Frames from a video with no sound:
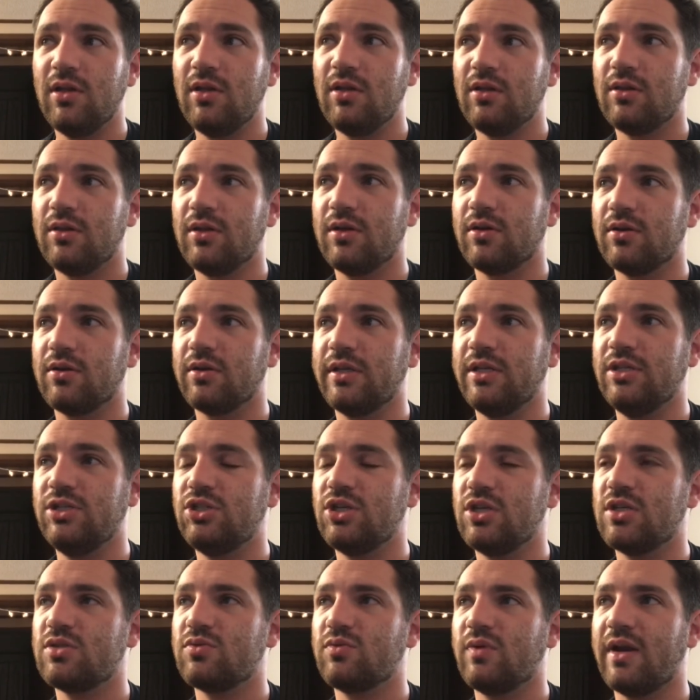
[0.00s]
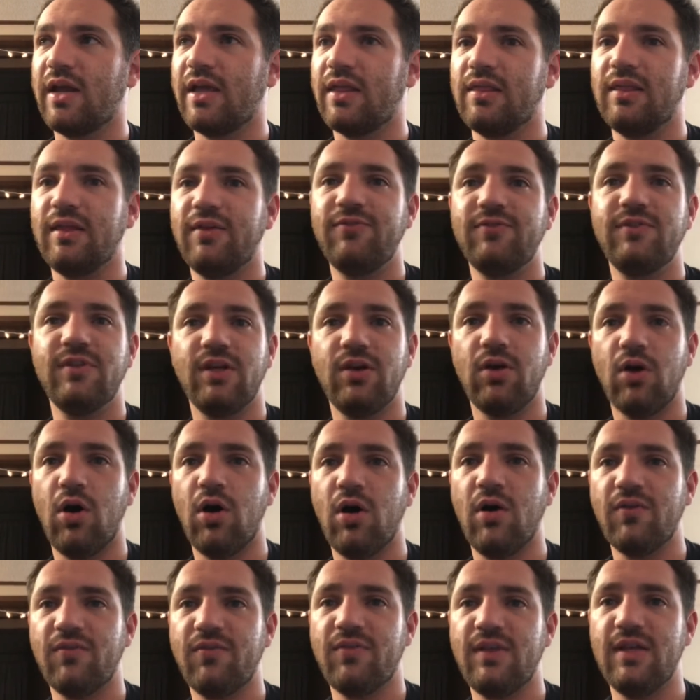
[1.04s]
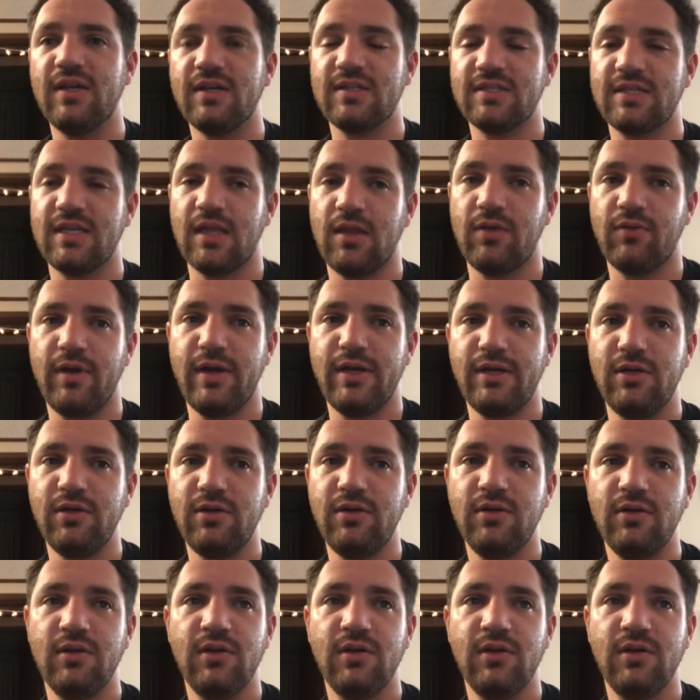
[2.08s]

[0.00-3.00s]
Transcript: literally just when I lifted off the accelerator.